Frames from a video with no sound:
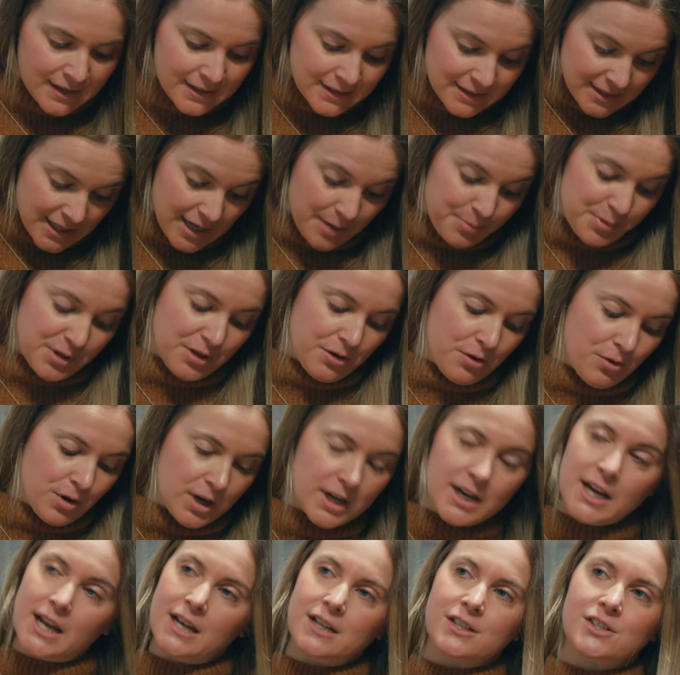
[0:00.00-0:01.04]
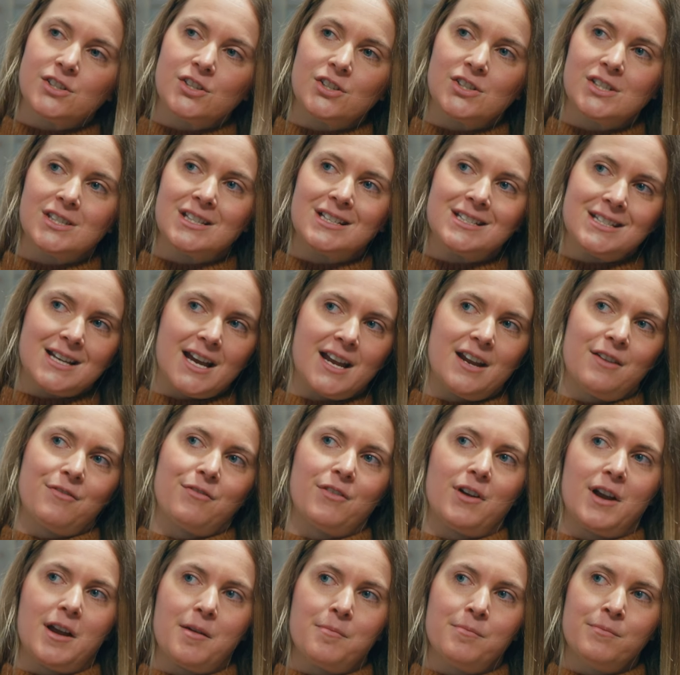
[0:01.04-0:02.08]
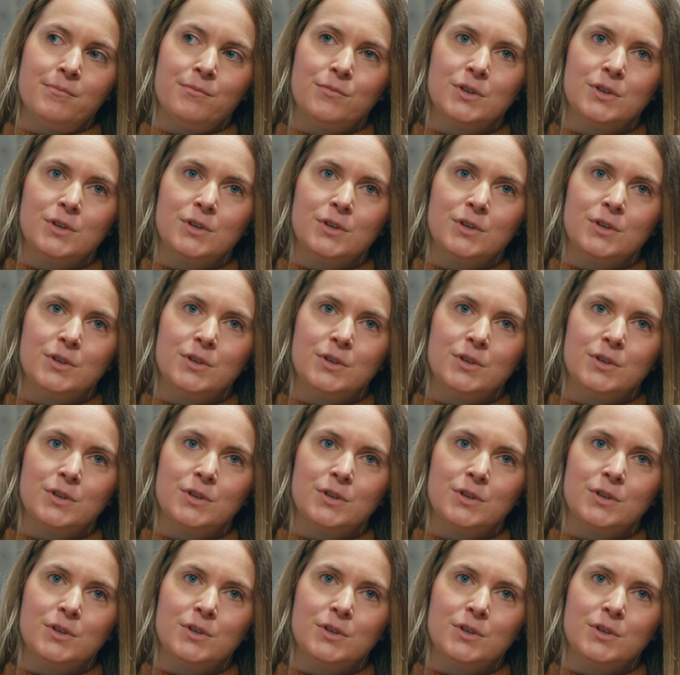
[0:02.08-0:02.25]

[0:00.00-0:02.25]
Top of the core canister is the diaphragm,